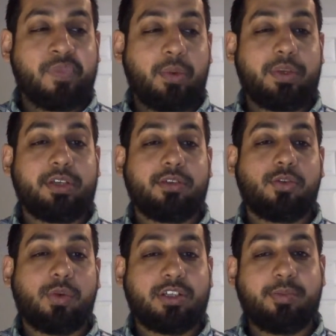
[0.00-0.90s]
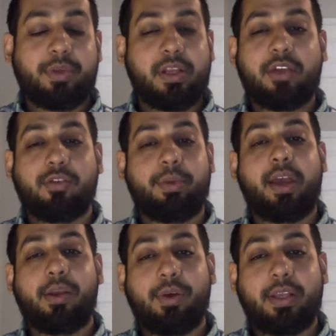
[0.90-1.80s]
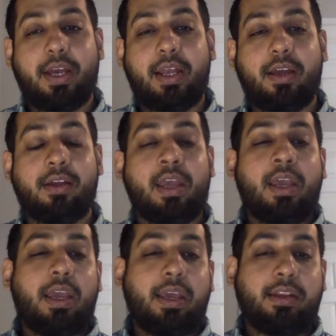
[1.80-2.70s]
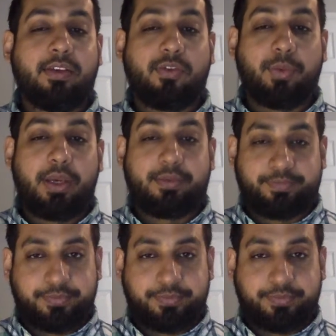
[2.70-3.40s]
which is to worship Allah subhanahu wa ta'ala in this way.